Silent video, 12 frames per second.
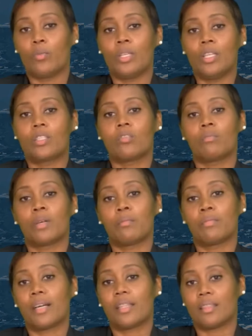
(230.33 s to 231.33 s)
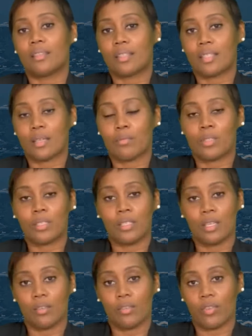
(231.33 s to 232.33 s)
We need to remember at this time to
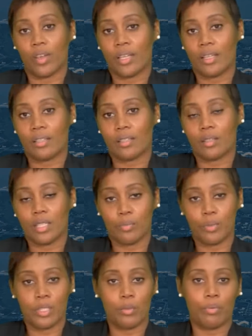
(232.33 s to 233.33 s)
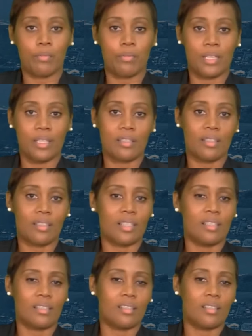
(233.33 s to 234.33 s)
give. And as the Deputy Prime Minister
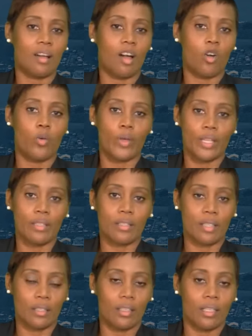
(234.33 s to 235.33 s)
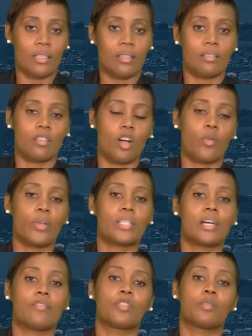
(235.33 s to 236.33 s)
said, it's not always, it doesn't always
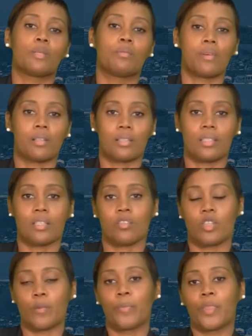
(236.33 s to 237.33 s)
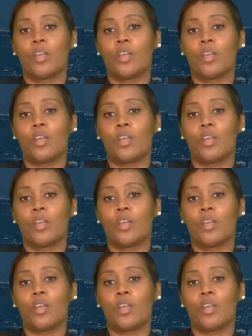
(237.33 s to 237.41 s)
have to be monetary.